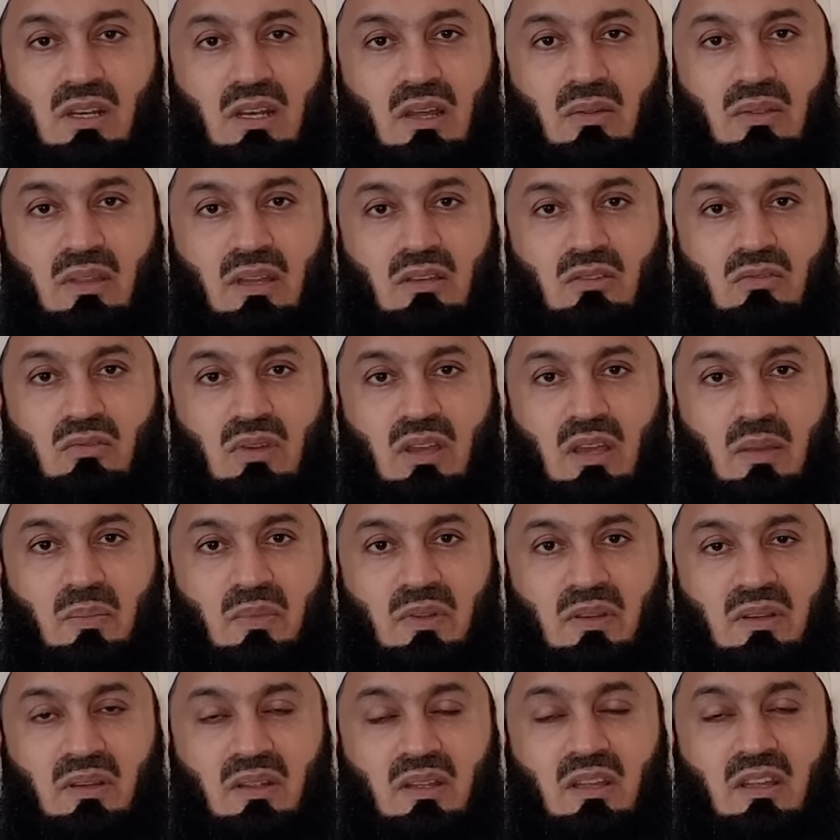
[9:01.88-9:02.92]
allow that to
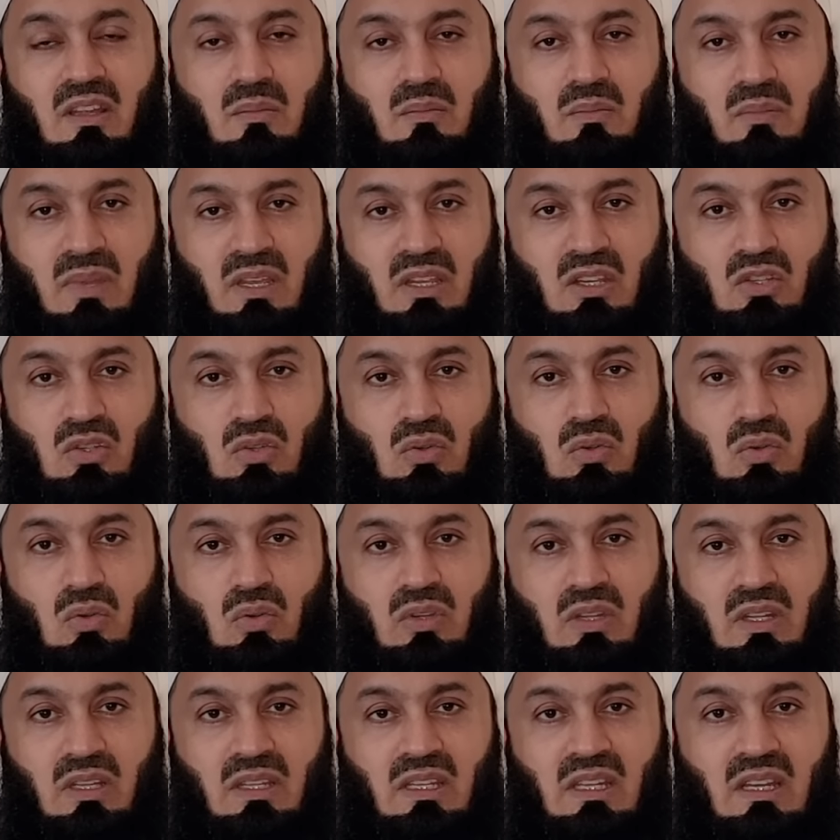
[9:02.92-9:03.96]
happen. Make sure
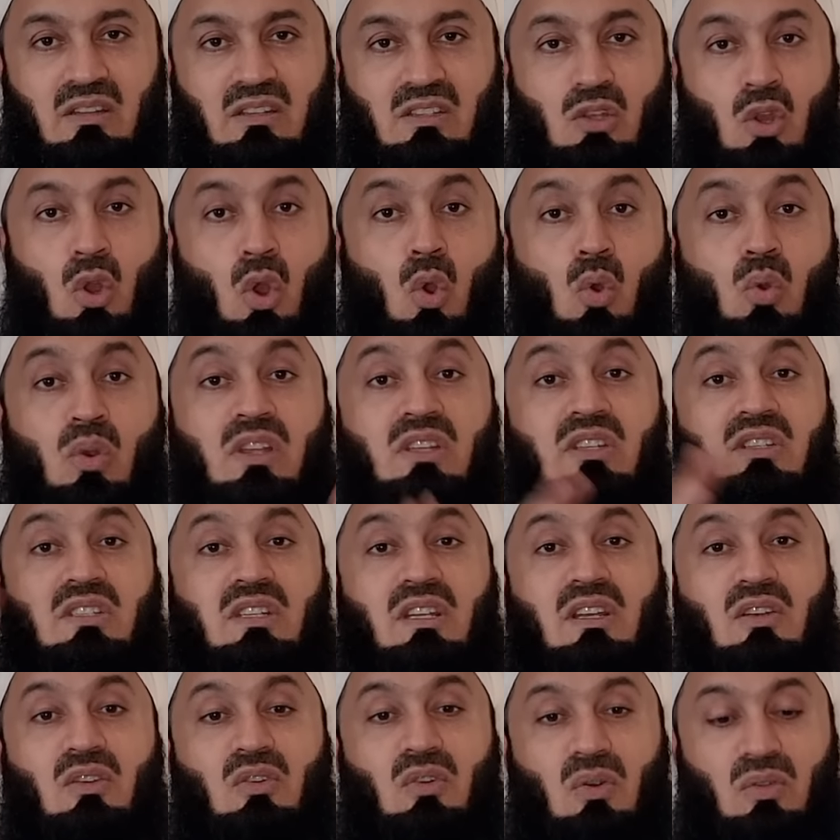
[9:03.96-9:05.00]
that there is
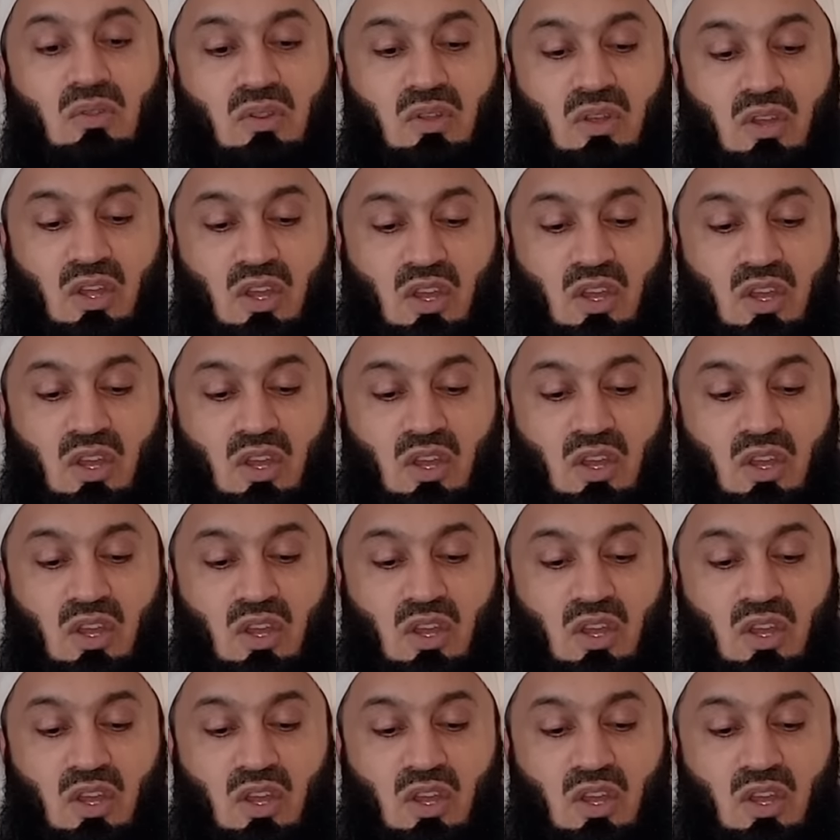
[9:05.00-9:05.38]
holistic growth.